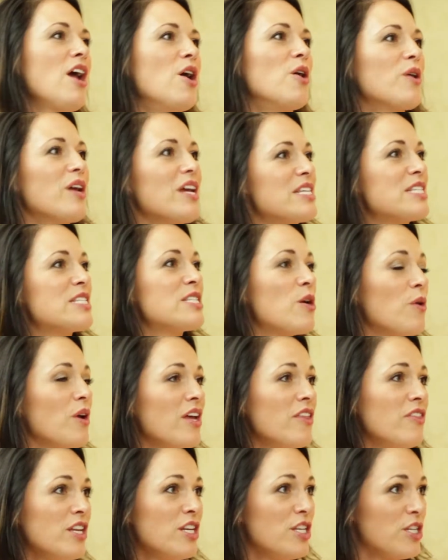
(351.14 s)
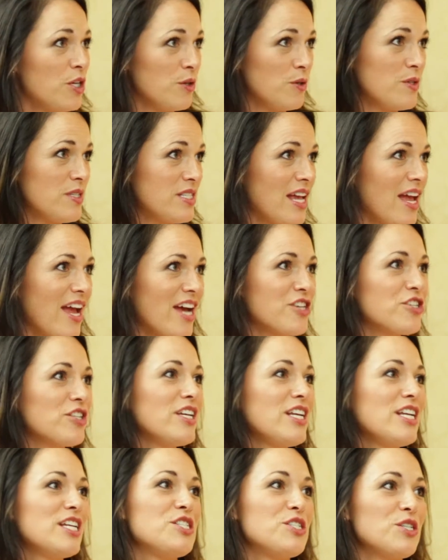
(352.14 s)
Okay, so in the news,
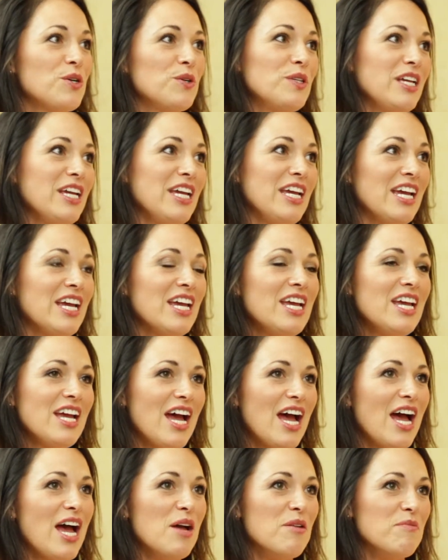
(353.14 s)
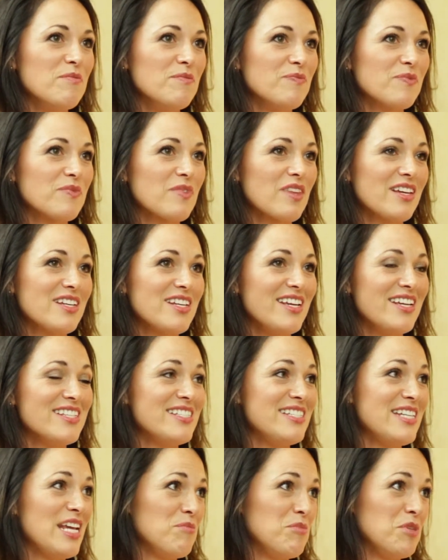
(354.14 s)
Angelina Jolie is
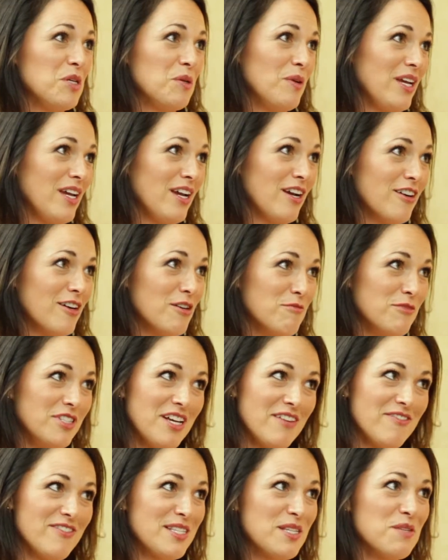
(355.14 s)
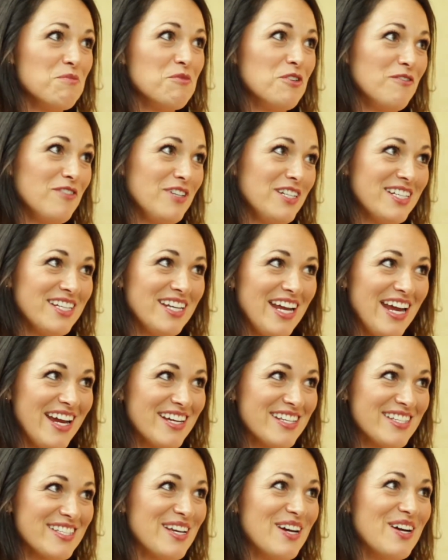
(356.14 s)
debuting her Maleficent movie
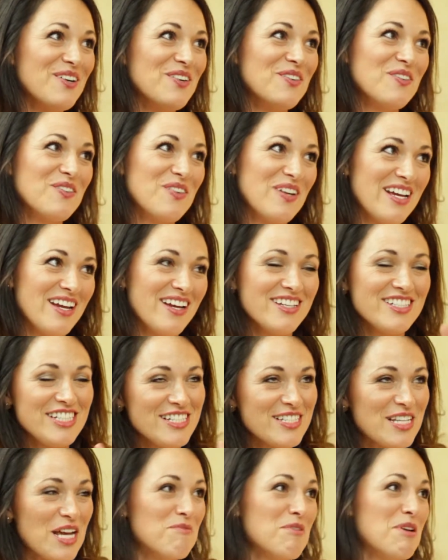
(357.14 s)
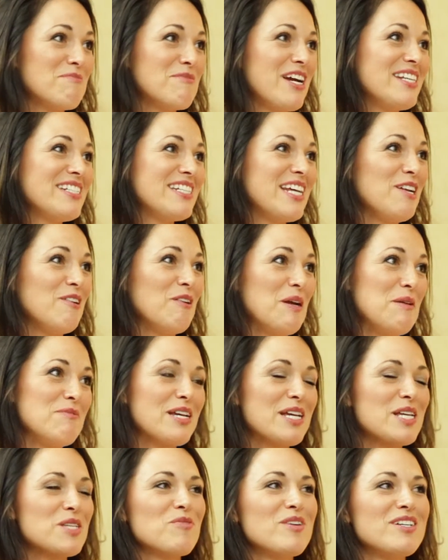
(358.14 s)
today. So she's on my mind anyway
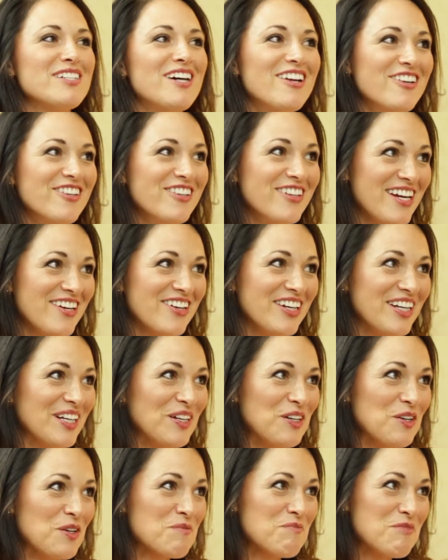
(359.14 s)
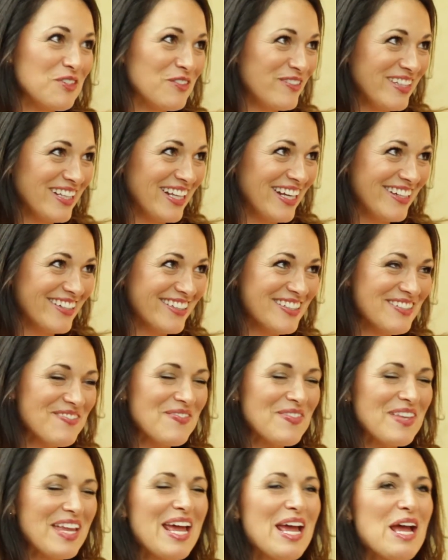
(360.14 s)
because my daughter and I are going to go to the movie later.
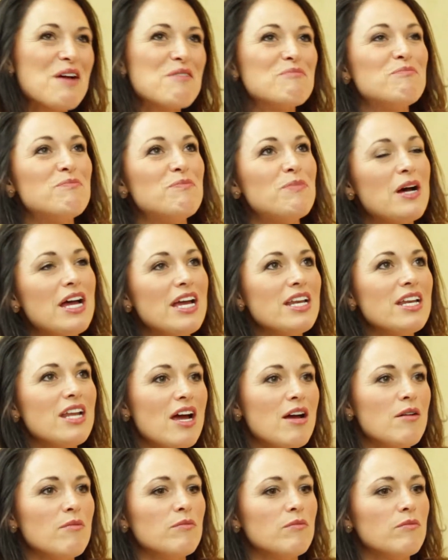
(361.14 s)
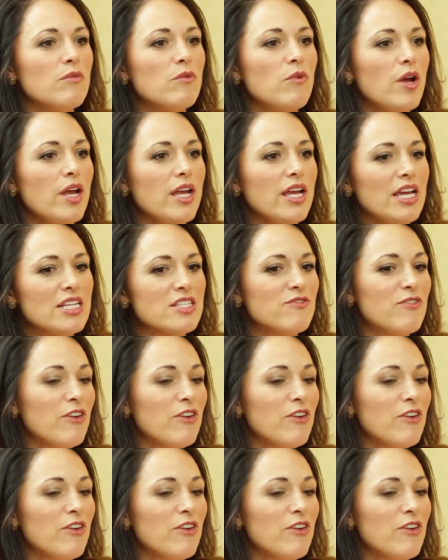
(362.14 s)
But it's